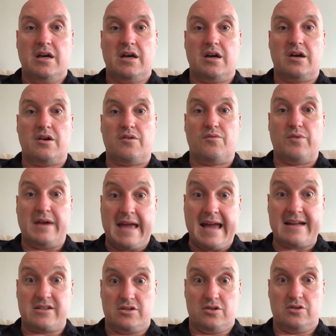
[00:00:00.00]

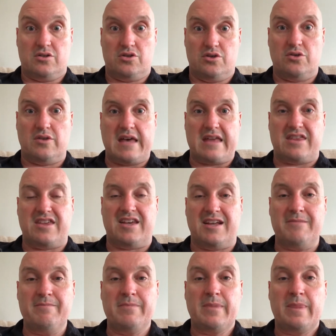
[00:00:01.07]
react to that thing.